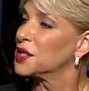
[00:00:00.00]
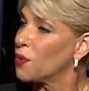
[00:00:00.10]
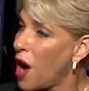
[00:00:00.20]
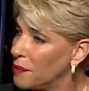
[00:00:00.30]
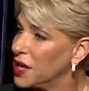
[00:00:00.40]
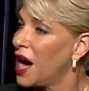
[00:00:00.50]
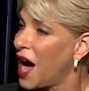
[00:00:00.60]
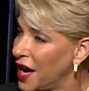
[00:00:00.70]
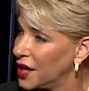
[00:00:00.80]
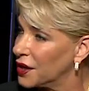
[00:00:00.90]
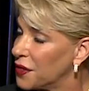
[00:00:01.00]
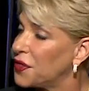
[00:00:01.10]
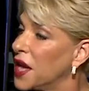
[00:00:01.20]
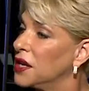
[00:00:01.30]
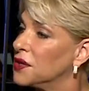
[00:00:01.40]
Swami Iyer,
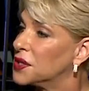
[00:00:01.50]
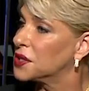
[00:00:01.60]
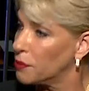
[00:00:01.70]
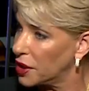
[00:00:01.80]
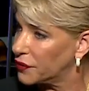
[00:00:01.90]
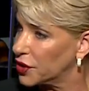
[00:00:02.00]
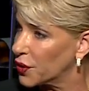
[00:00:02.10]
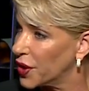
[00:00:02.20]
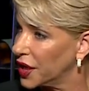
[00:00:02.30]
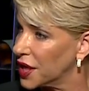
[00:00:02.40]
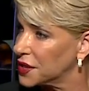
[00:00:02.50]
thank you so much for joining